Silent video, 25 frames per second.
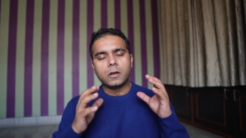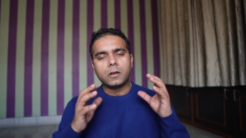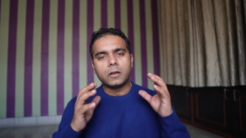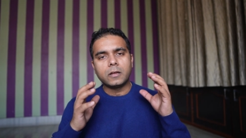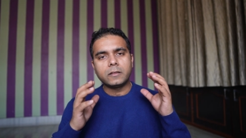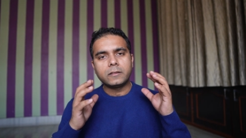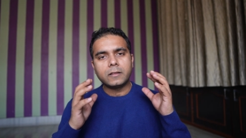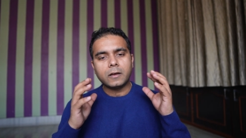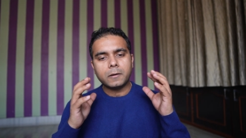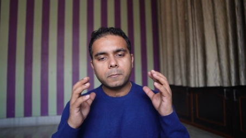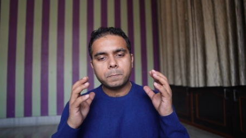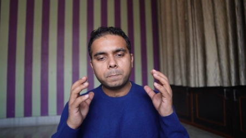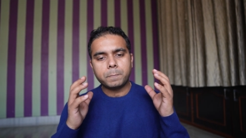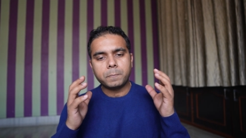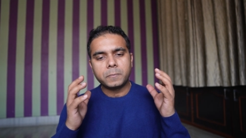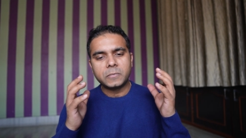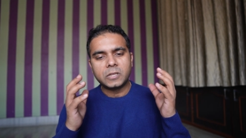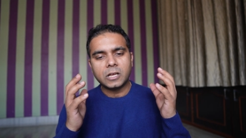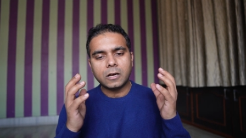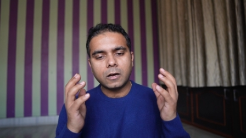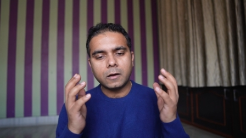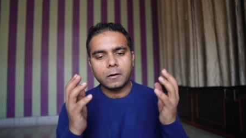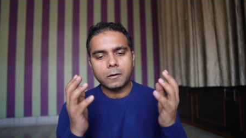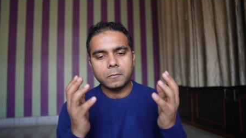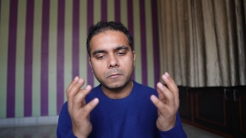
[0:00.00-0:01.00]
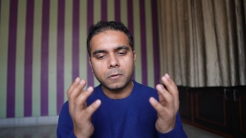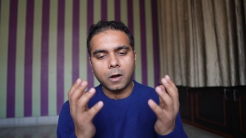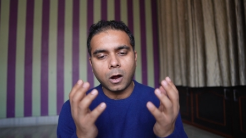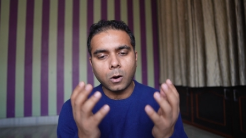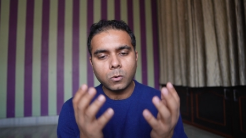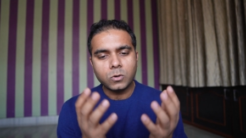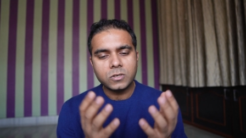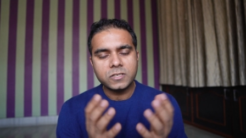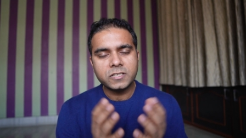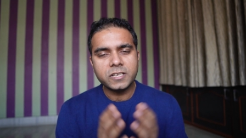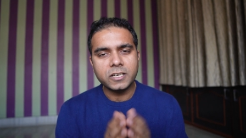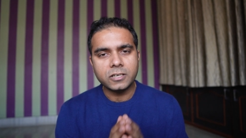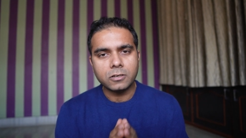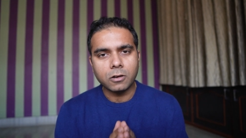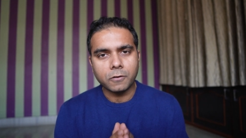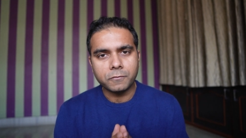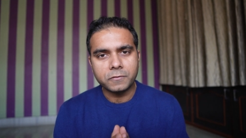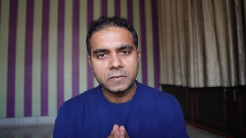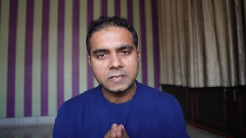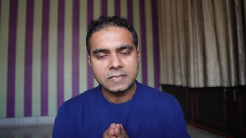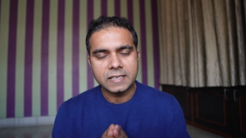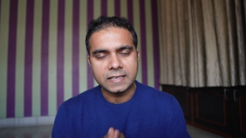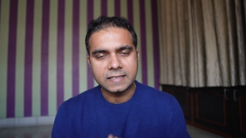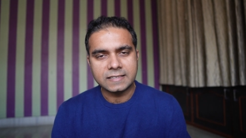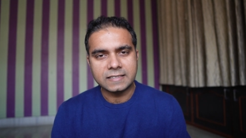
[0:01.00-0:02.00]
the outset of
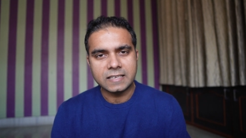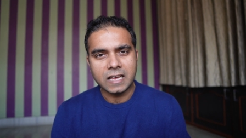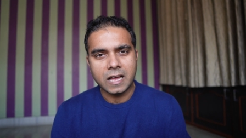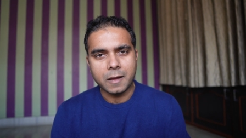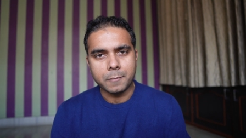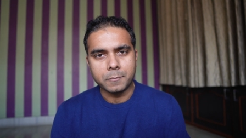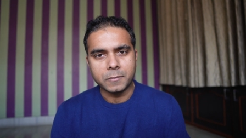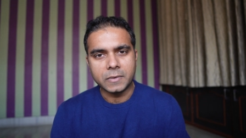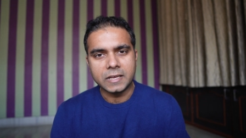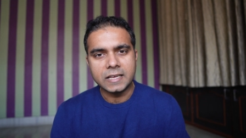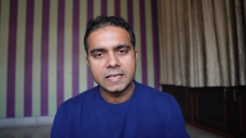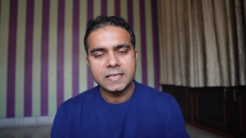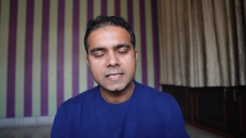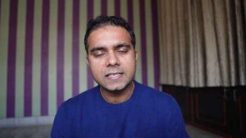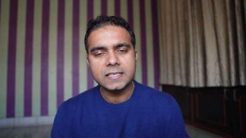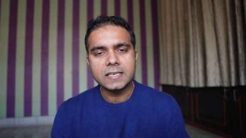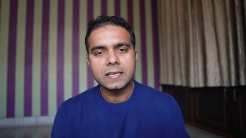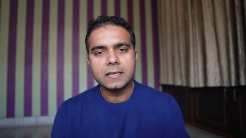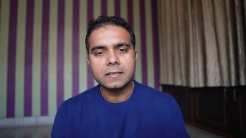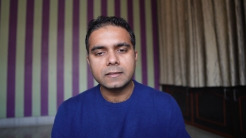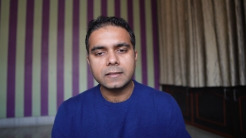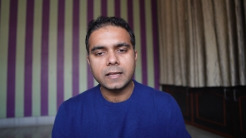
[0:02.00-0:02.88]
this exam is